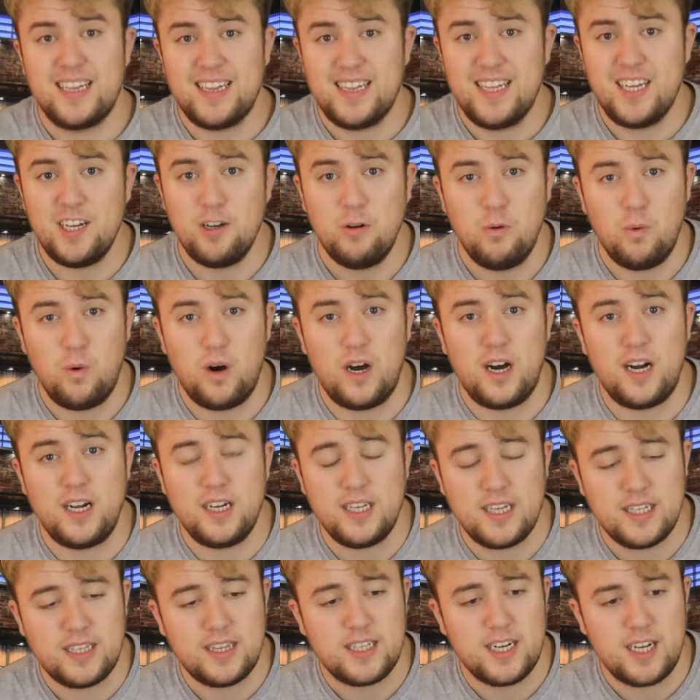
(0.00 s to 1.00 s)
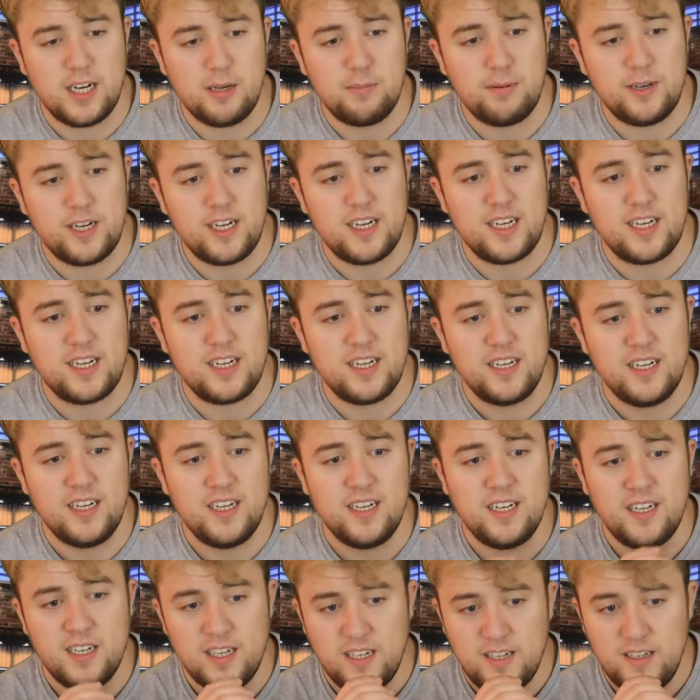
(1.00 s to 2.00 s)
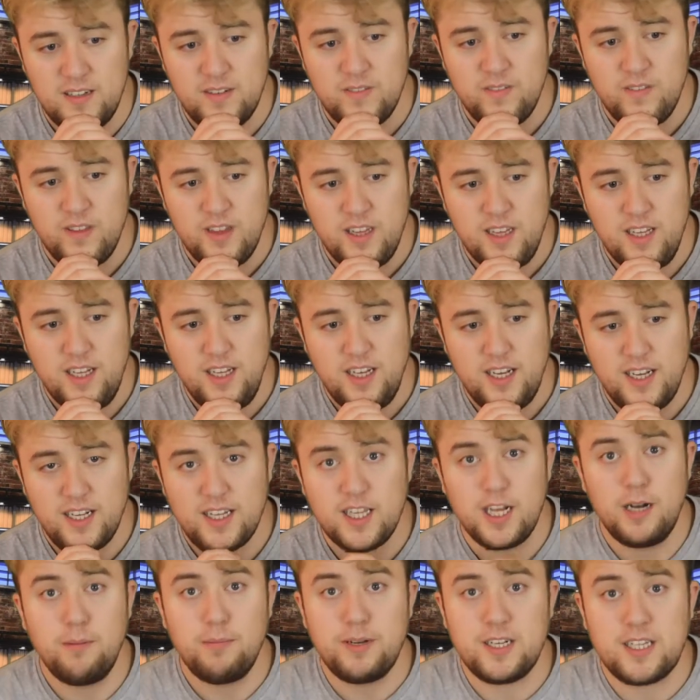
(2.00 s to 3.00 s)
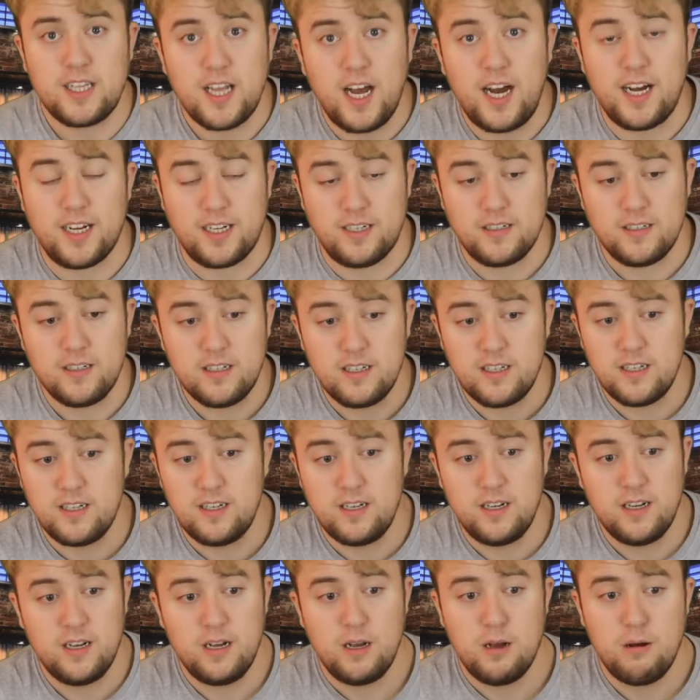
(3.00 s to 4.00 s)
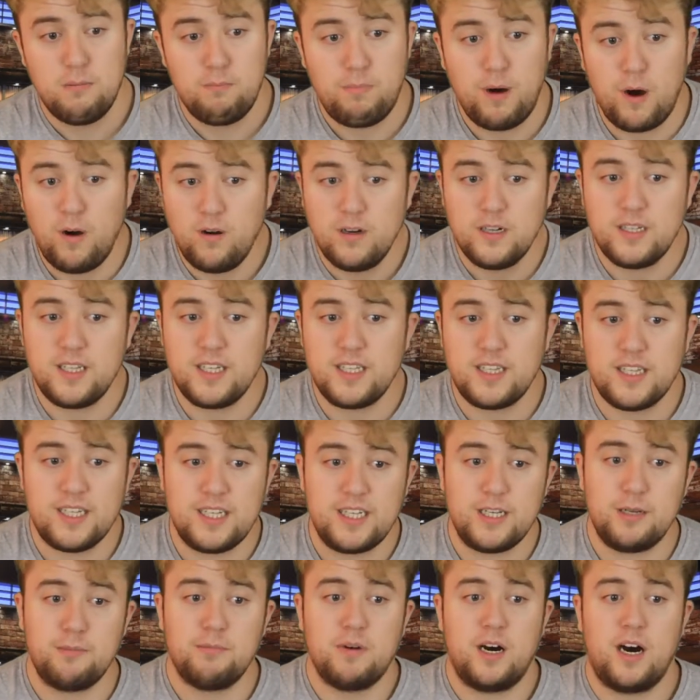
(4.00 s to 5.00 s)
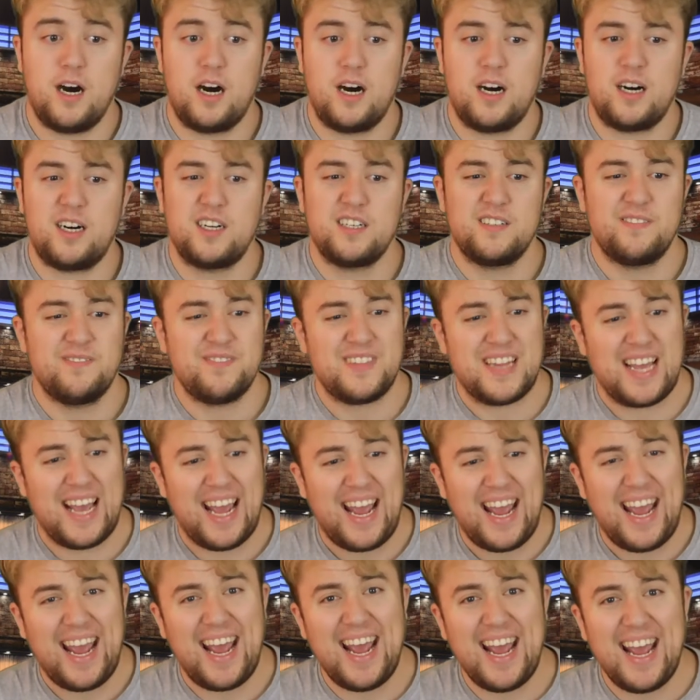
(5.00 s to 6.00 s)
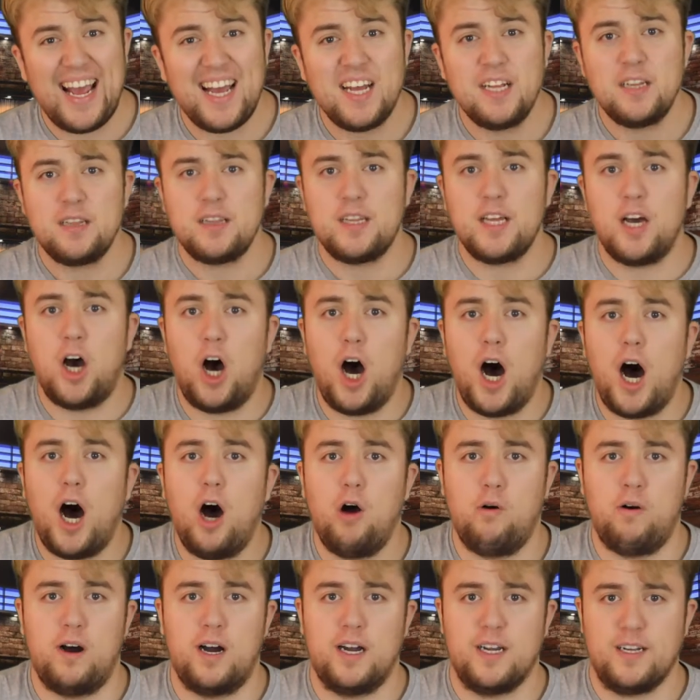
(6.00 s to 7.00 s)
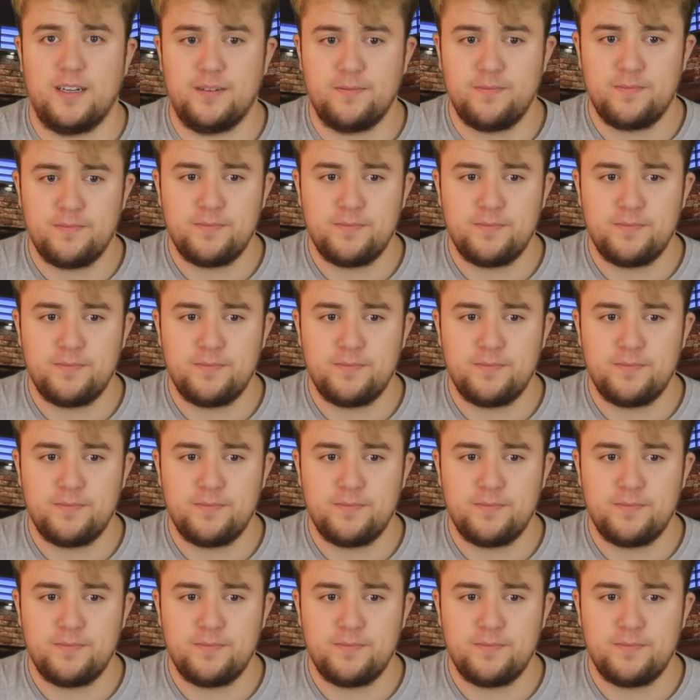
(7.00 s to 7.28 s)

This one is going to be, it's going to be tight. Both of the teams are eh, they're all white.